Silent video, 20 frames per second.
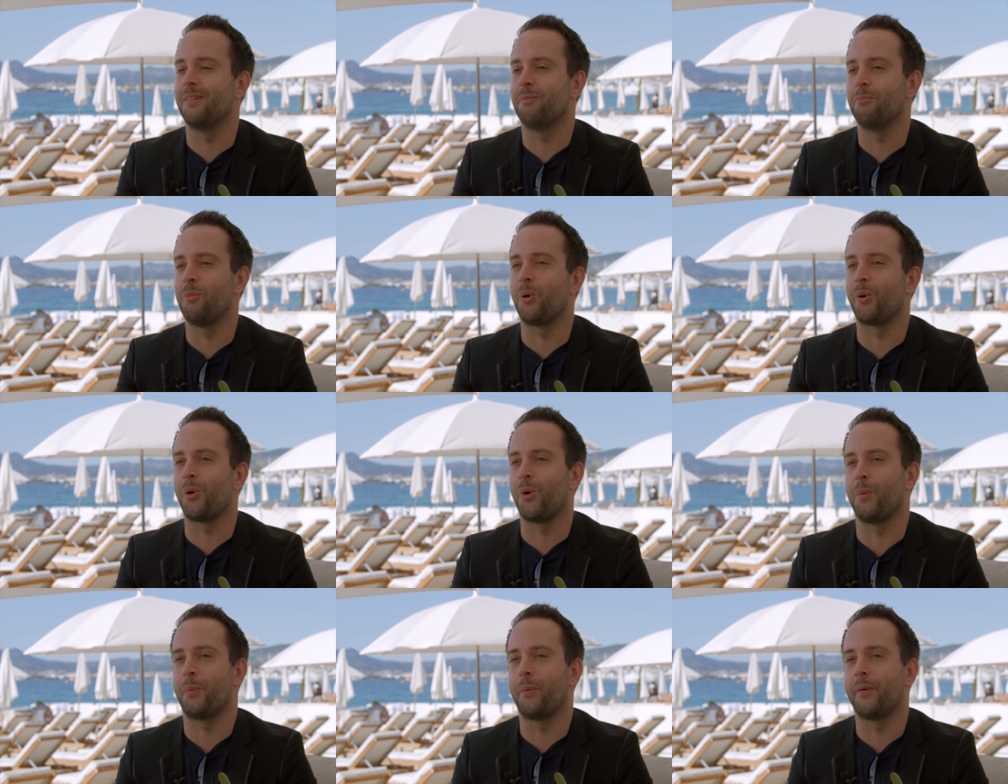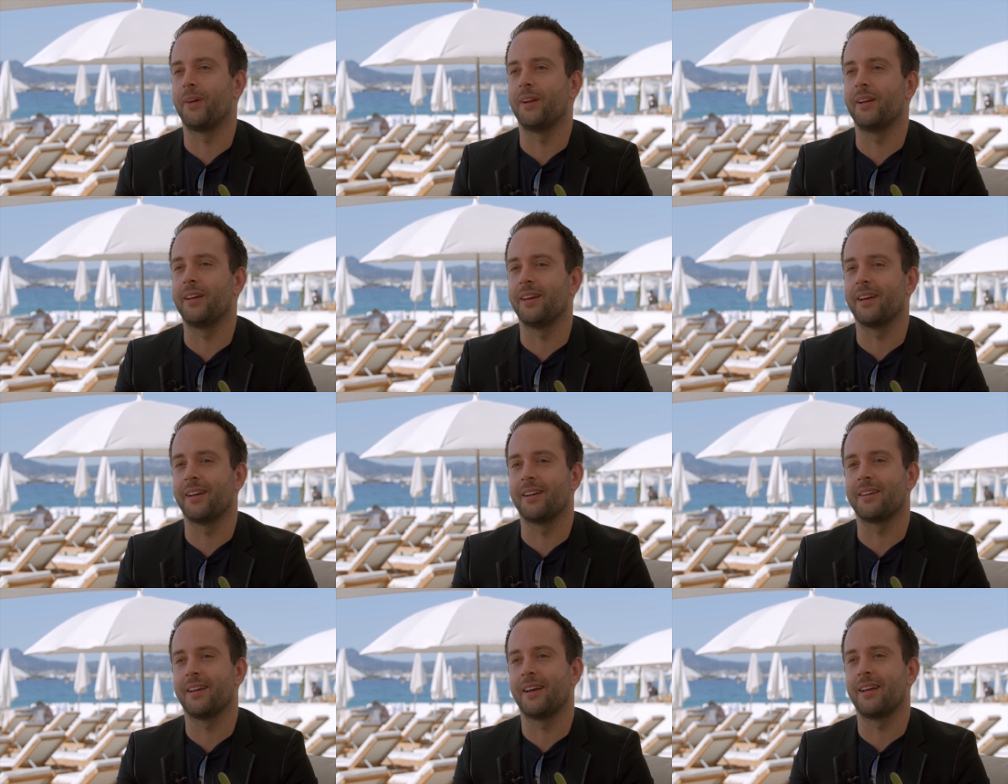more openly
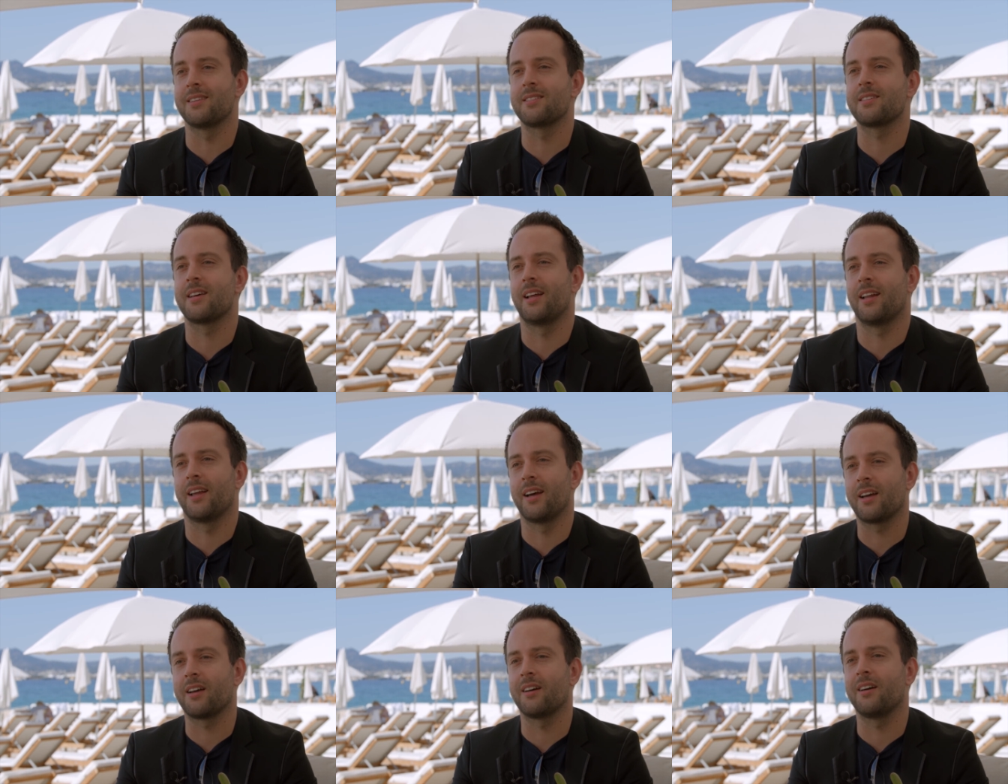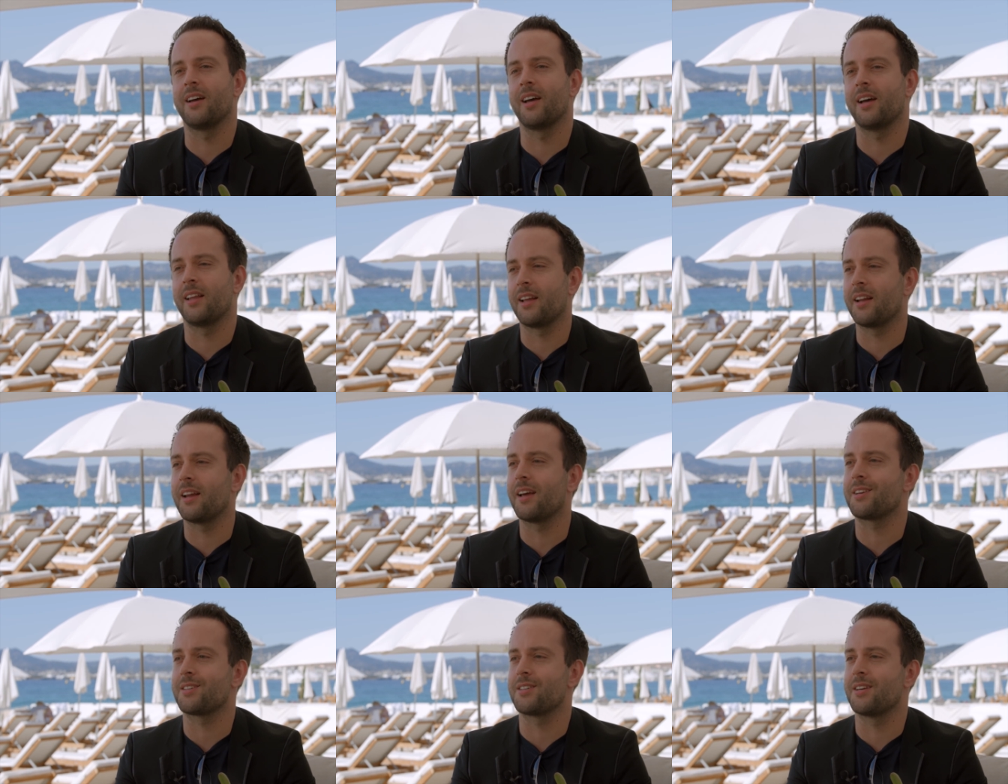and say like, oh yeah, that
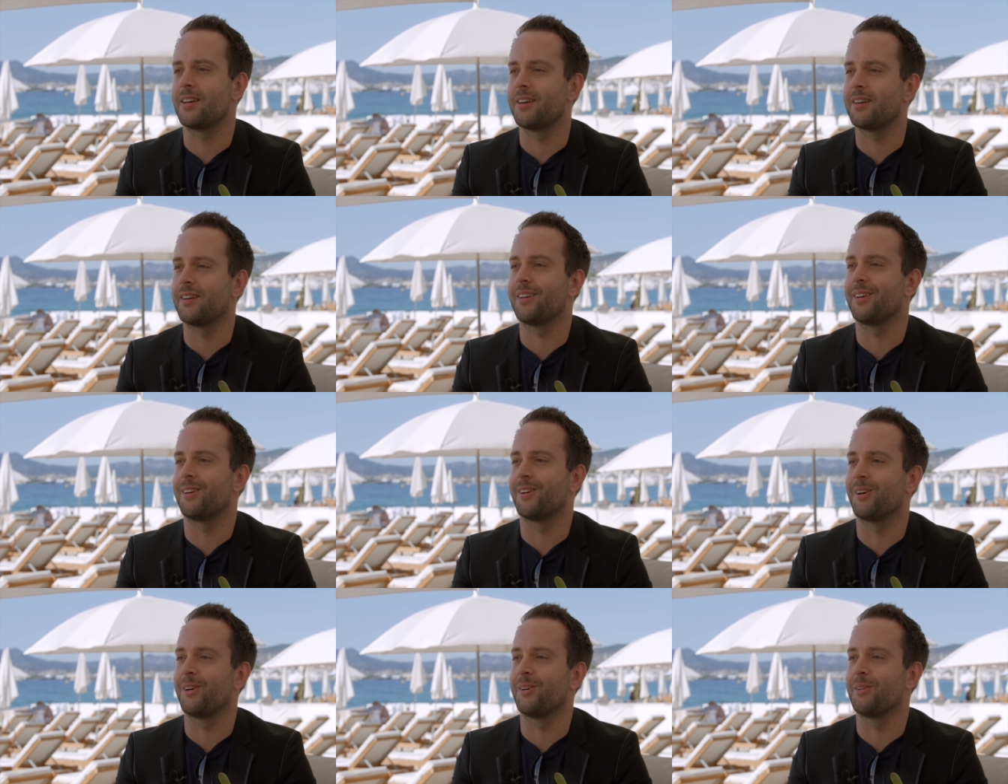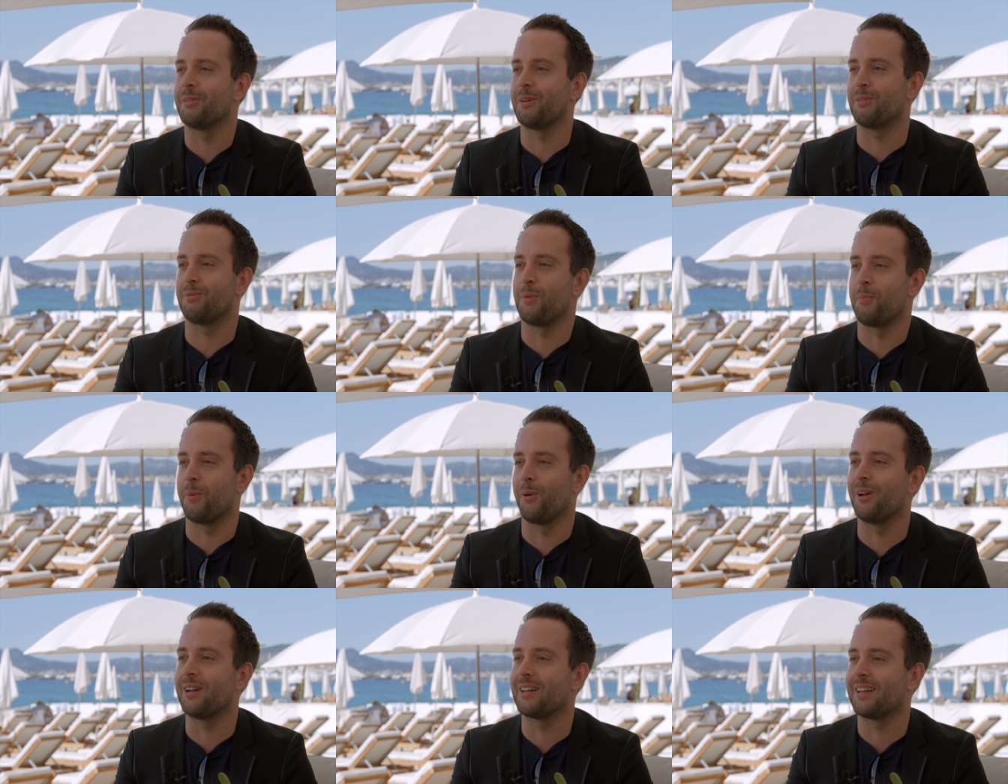actually, if you
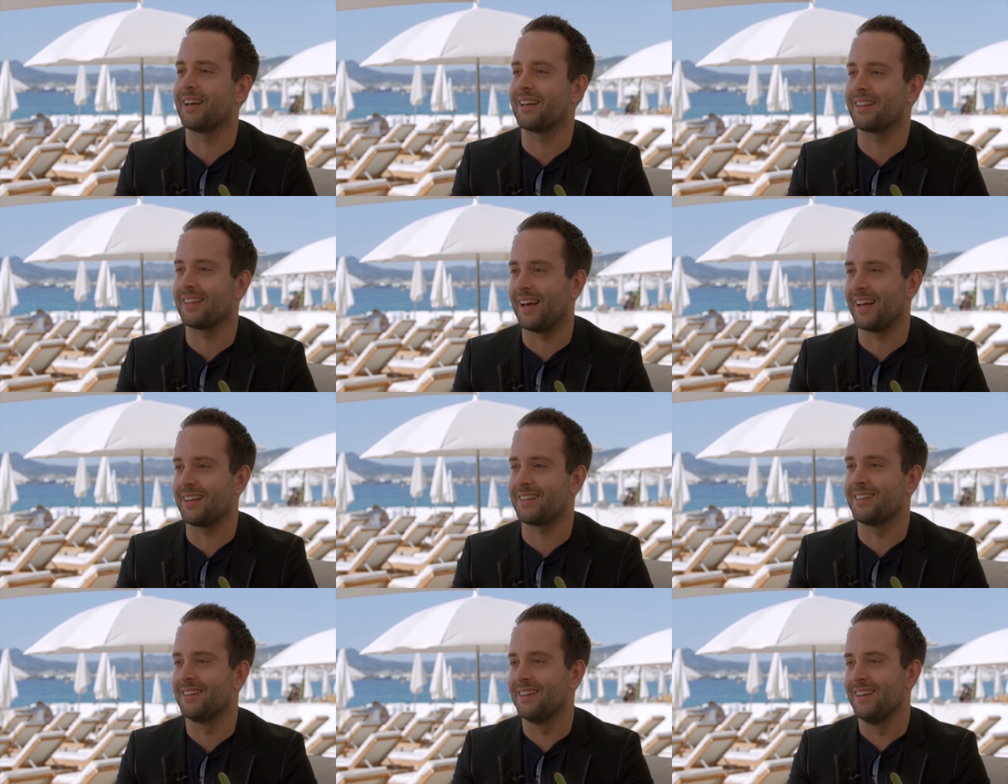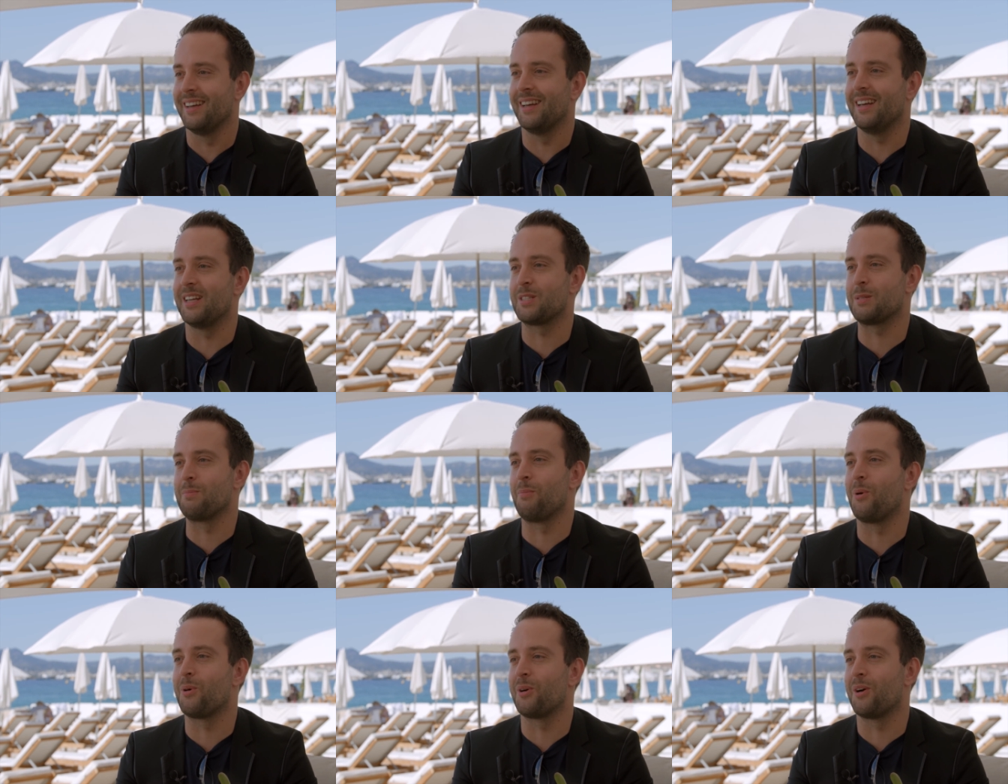put it like that,
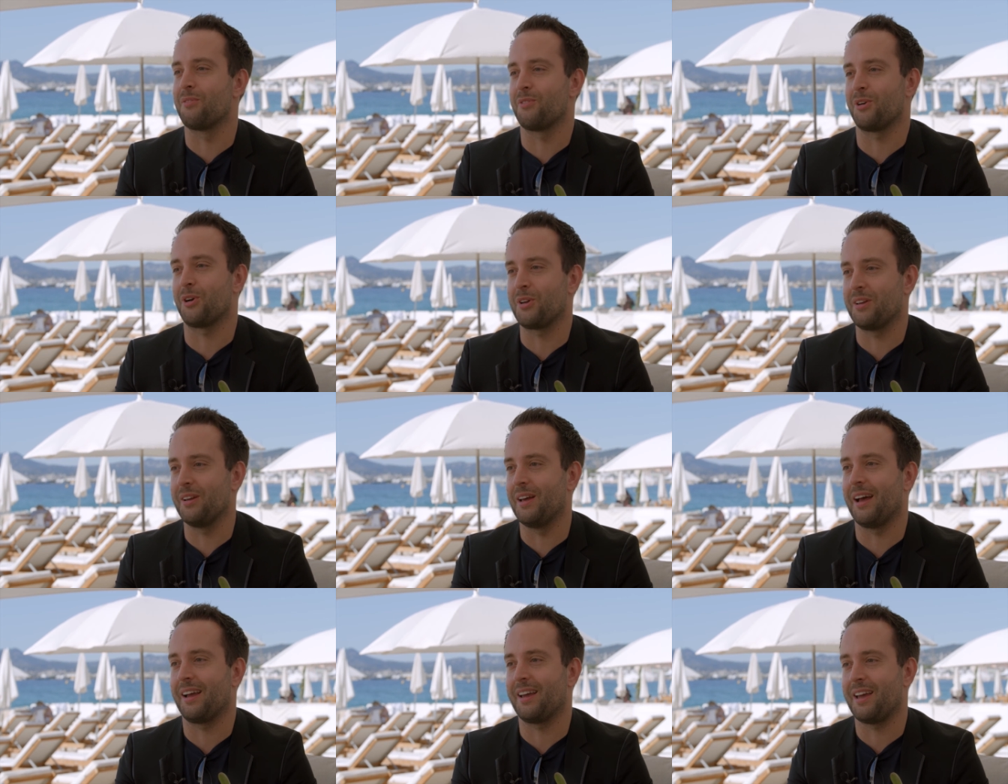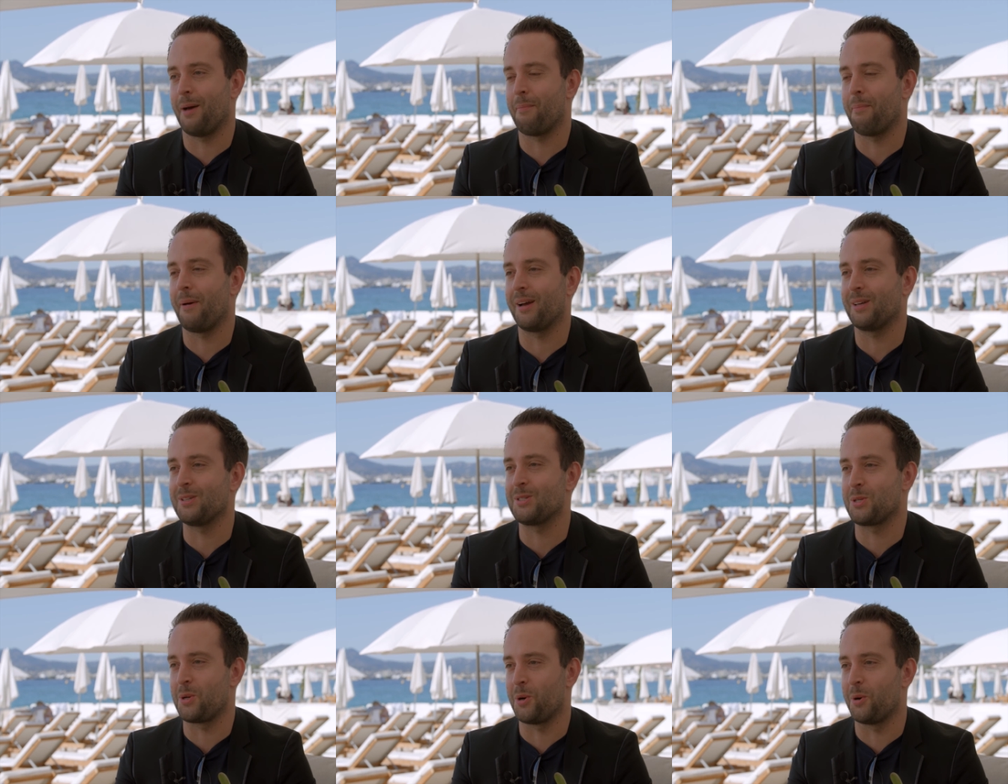it's more of a
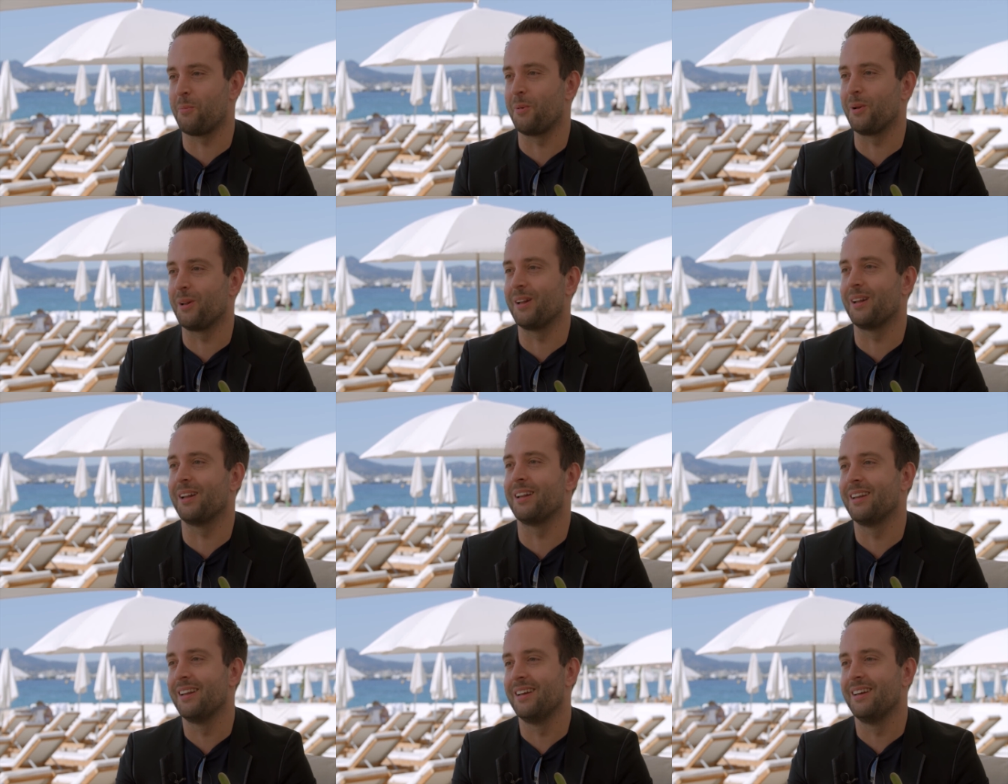capex terminal